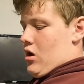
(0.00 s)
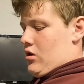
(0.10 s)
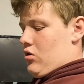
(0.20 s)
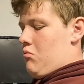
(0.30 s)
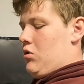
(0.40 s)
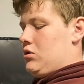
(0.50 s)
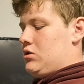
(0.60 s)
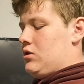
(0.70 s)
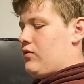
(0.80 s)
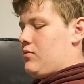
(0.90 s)
I got
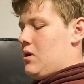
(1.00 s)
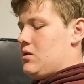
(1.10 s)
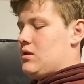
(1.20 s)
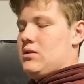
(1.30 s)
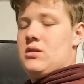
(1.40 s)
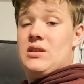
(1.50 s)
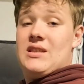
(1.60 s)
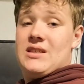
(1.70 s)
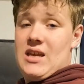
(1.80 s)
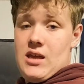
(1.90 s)
Monsters from Under the
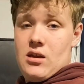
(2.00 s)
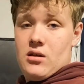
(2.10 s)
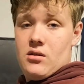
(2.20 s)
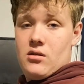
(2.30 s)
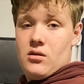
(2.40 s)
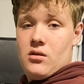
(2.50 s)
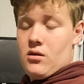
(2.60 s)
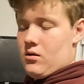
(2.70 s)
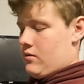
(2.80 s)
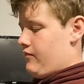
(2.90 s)
Sea,
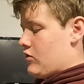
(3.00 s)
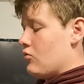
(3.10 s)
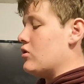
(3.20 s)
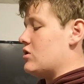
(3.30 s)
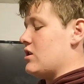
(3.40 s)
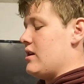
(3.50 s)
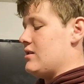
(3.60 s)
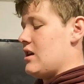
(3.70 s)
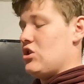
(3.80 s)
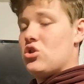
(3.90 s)
which
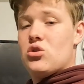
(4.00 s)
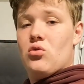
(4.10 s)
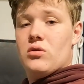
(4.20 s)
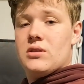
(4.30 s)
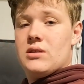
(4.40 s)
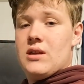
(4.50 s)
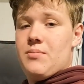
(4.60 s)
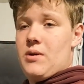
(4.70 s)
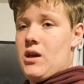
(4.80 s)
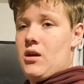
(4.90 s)
is a short
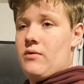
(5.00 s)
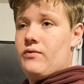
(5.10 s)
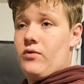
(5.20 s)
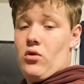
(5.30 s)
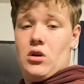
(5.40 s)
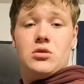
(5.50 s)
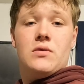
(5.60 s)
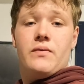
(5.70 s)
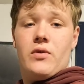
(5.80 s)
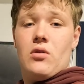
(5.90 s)
snippet of
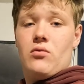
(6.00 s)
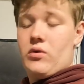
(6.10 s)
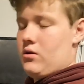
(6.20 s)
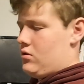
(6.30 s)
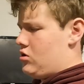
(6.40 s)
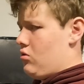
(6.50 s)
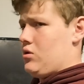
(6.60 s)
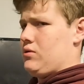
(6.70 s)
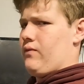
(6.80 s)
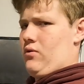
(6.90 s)
200 foot
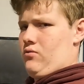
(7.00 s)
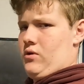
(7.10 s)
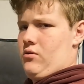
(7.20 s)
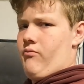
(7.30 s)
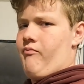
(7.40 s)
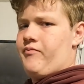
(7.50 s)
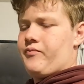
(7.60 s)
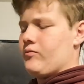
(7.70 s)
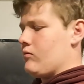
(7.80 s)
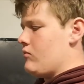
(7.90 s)
reel
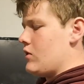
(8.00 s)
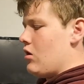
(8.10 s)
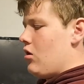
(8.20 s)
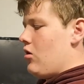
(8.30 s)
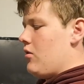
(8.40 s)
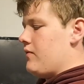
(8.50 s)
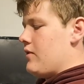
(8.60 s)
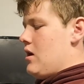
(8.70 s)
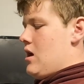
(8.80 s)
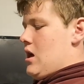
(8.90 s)

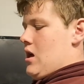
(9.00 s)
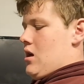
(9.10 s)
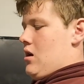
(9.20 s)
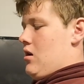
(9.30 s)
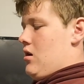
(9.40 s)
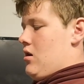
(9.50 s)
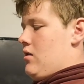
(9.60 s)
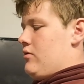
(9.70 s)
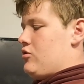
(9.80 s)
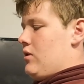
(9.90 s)
of
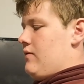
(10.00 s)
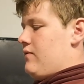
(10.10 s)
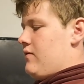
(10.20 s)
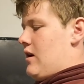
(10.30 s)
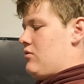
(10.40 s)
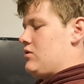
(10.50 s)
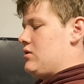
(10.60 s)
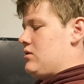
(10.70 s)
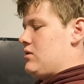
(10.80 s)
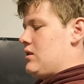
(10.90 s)

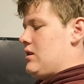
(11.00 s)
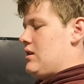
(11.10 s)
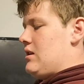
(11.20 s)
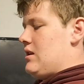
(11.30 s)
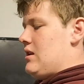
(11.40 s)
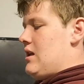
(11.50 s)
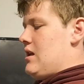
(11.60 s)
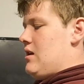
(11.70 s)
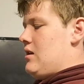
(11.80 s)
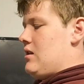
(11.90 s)
20,000
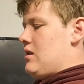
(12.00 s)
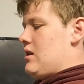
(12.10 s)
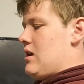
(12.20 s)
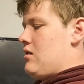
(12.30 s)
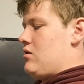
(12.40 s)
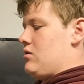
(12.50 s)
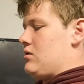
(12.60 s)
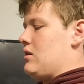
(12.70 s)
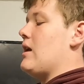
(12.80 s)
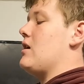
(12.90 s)

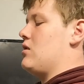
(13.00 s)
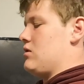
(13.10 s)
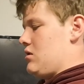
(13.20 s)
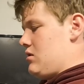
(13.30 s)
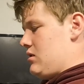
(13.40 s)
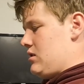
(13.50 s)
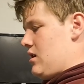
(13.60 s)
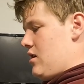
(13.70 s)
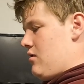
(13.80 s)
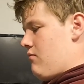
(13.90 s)
Lakers under the
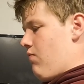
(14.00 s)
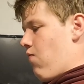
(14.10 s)
sea.